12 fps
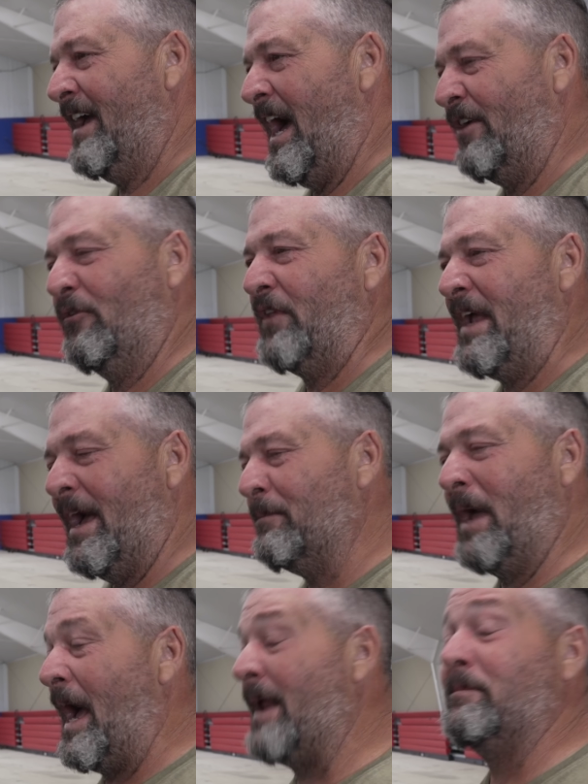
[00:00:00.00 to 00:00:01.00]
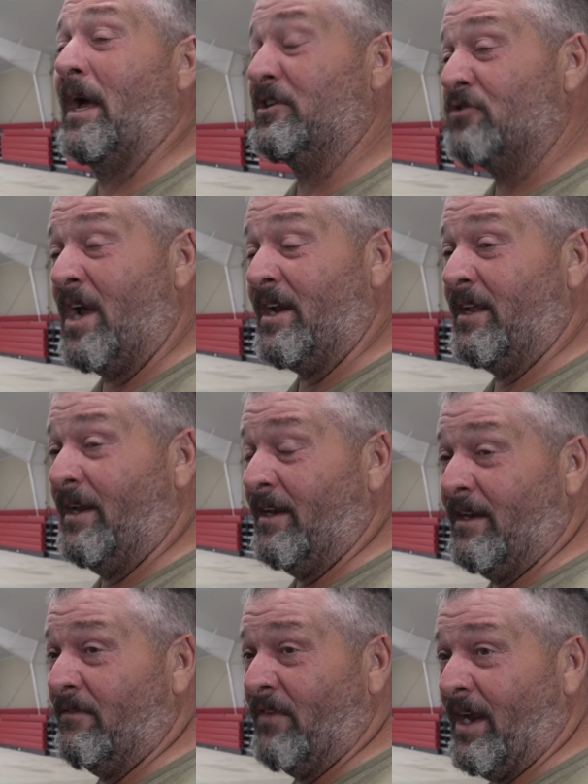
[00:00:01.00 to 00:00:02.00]
don't think I'm not trying to get an
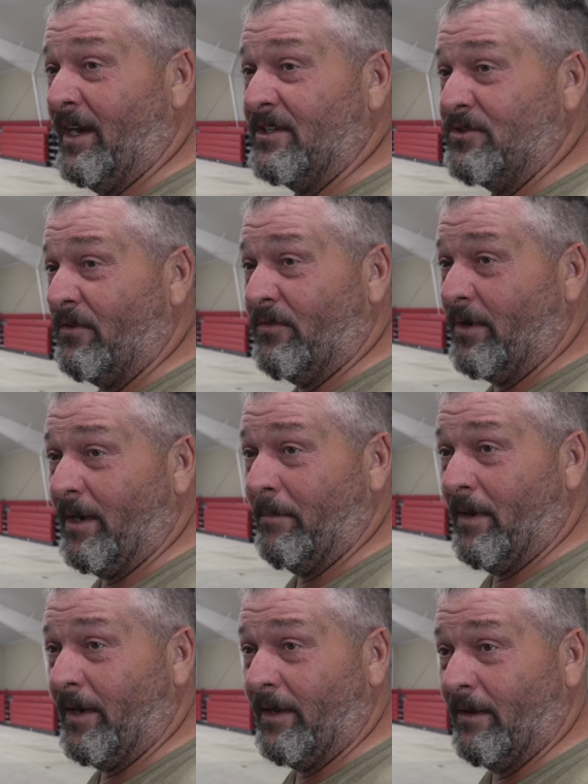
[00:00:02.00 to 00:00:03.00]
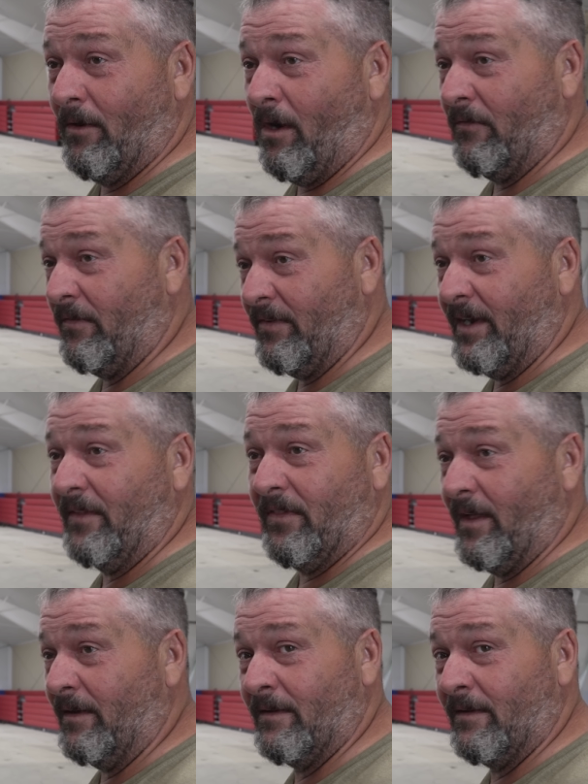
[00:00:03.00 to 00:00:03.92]
advantage over anybody off of anything.